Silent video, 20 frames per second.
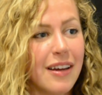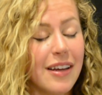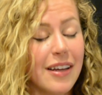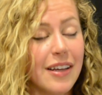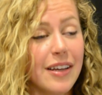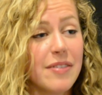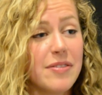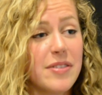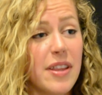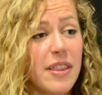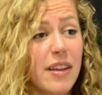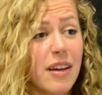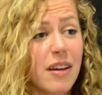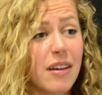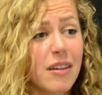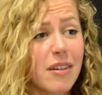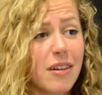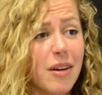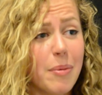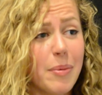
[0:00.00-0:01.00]
You have to think
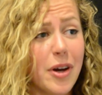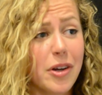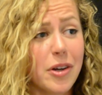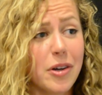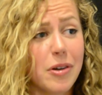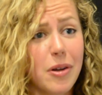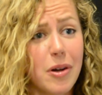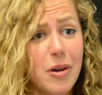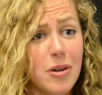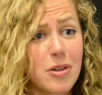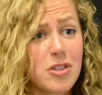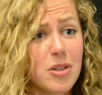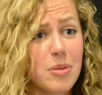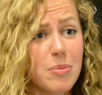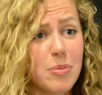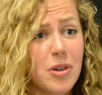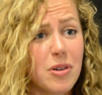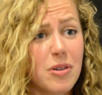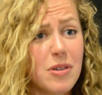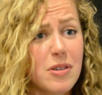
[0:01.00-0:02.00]
about your long-term
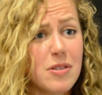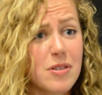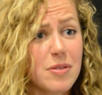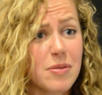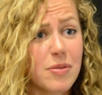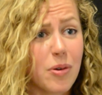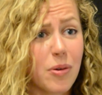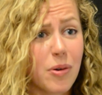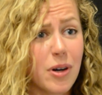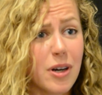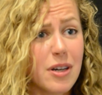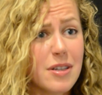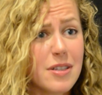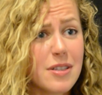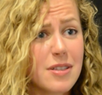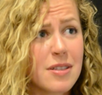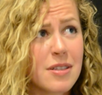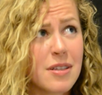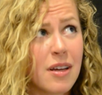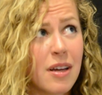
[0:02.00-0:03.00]
goals, of
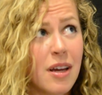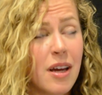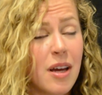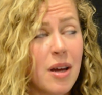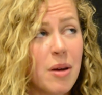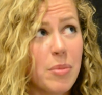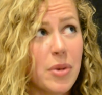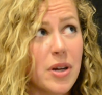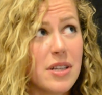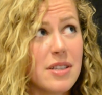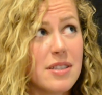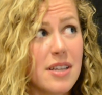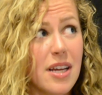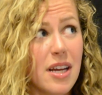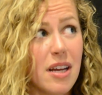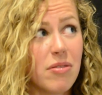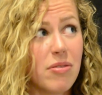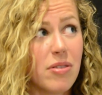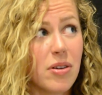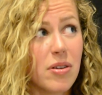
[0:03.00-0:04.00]
course, but
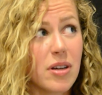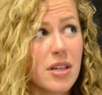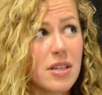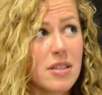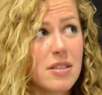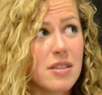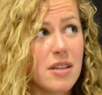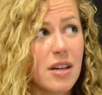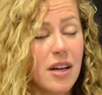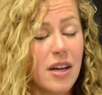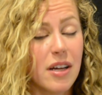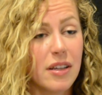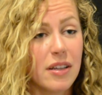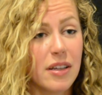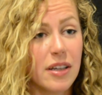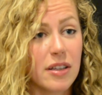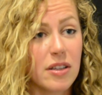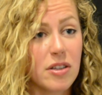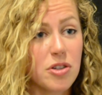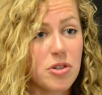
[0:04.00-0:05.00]
staying focused on
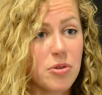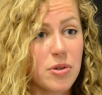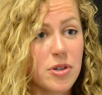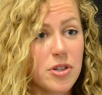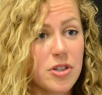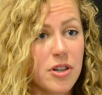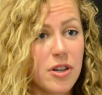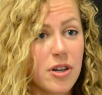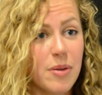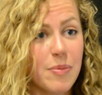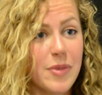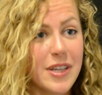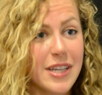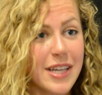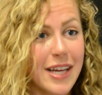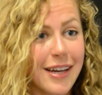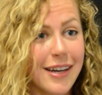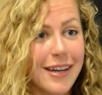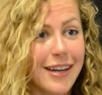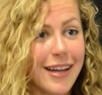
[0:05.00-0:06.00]
like the short term, the
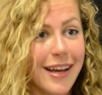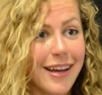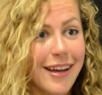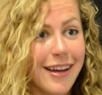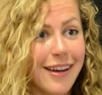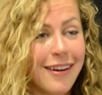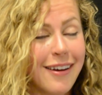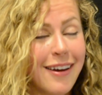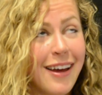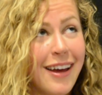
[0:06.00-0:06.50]
day to day,